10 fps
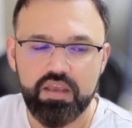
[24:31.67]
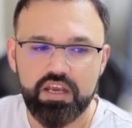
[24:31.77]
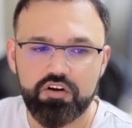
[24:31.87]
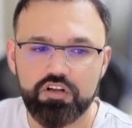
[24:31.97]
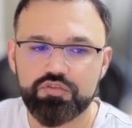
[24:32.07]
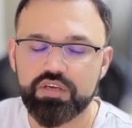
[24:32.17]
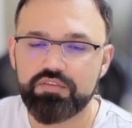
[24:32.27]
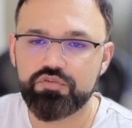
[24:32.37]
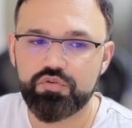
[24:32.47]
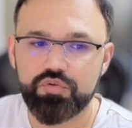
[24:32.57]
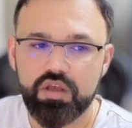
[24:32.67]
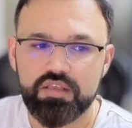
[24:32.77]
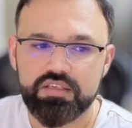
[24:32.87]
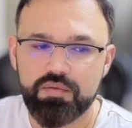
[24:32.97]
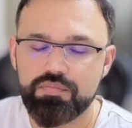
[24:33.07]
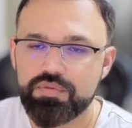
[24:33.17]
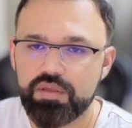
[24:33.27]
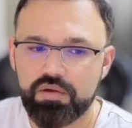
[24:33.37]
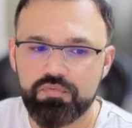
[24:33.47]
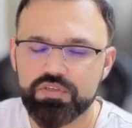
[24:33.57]
It also gives you some
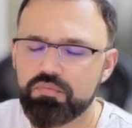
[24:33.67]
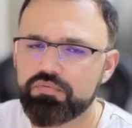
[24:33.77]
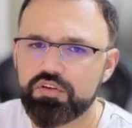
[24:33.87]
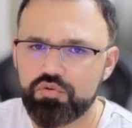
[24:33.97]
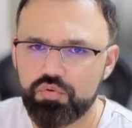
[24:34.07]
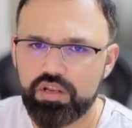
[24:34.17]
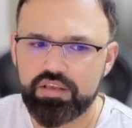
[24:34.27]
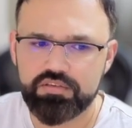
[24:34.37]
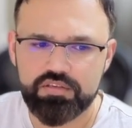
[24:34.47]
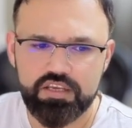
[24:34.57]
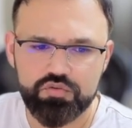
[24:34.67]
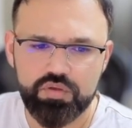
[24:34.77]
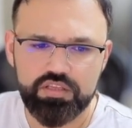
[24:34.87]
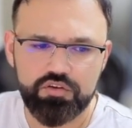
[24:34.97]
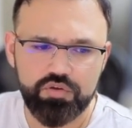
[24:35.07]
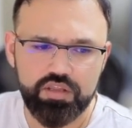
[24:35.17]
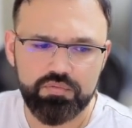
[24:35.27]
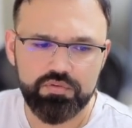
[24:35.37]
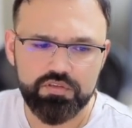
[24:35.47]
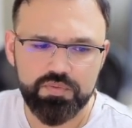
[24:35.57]
of the toolings as well that you
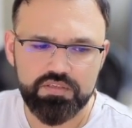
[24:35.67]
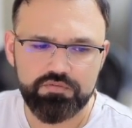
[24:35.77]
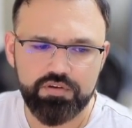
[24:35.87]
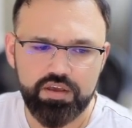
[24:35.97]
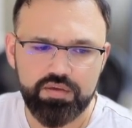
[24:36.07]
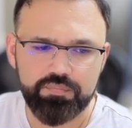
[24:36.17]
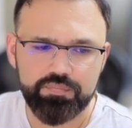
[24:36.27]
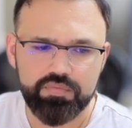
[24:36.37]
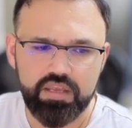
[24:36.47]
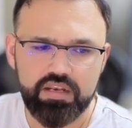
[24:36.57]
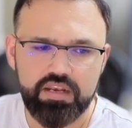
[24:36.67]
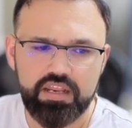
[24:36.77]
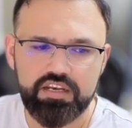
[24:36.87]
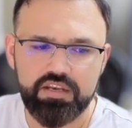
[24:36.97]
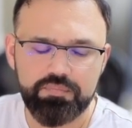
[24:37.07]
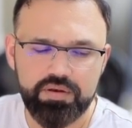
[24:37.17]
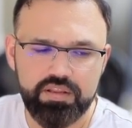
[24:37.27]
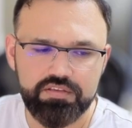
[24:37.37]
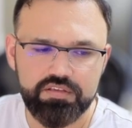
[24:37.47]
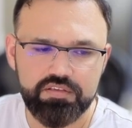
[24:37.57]
can specify, and then any
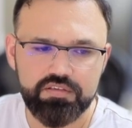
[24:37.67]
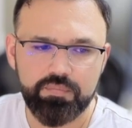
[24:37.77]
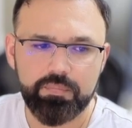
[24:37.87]
dependencies.